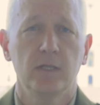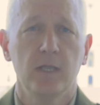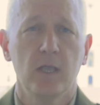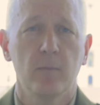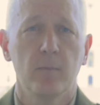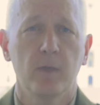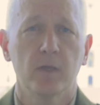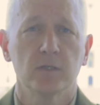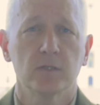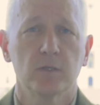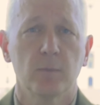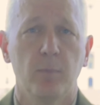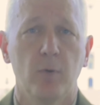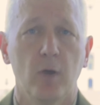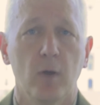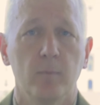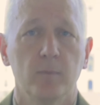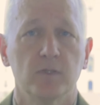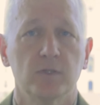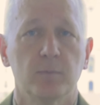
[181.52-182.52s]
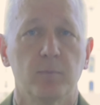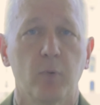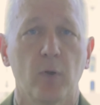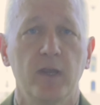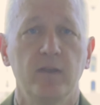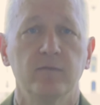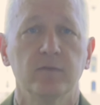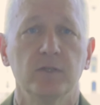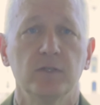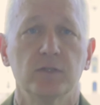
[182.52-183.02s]
EMS departments
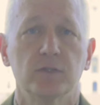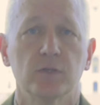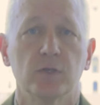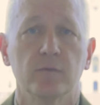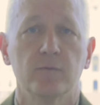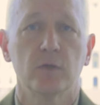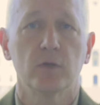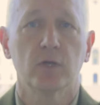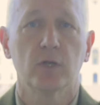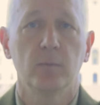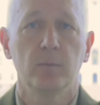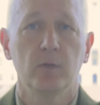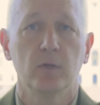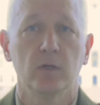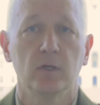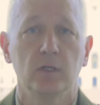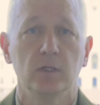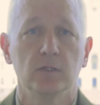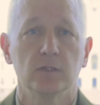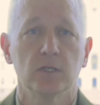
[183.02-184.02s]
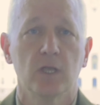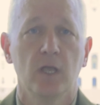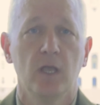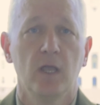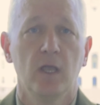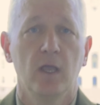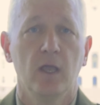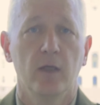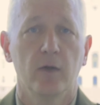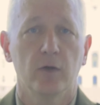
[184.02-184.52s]
bravely serve their communities,
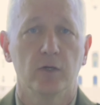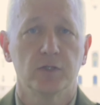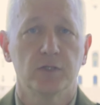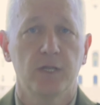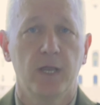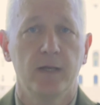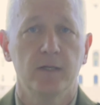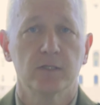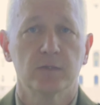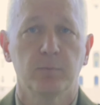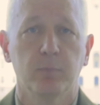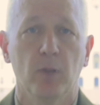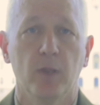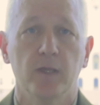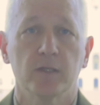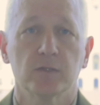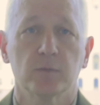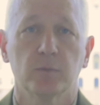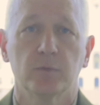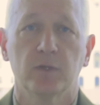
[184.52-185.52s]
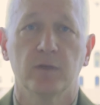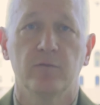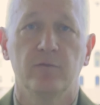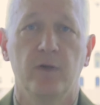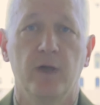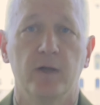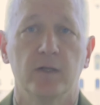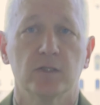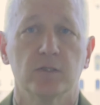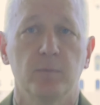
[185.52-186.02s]
and our state is blessed with the
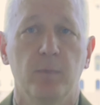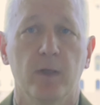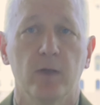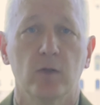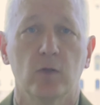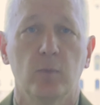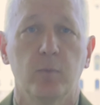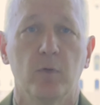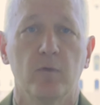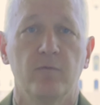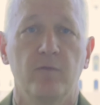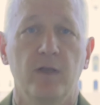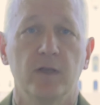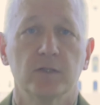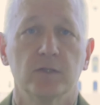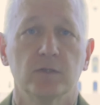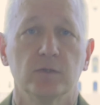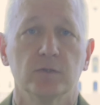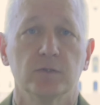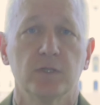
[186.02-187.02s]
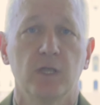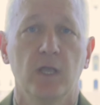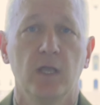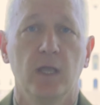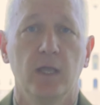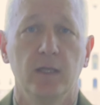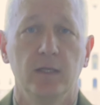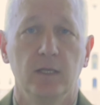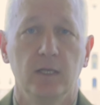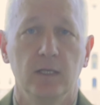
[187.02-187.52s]
finest medical professionals
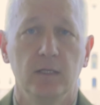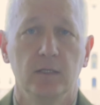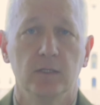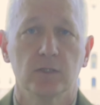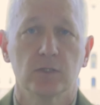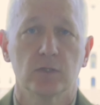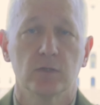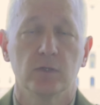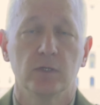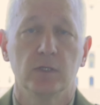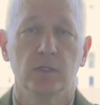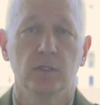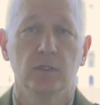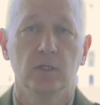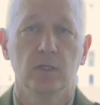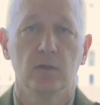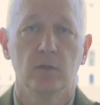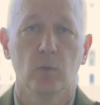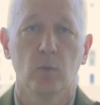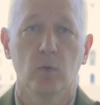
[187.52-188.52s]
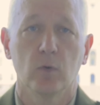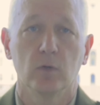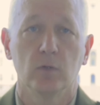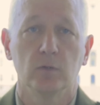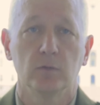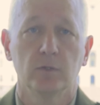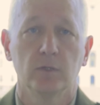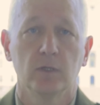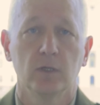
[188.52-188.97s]
and industry in the world.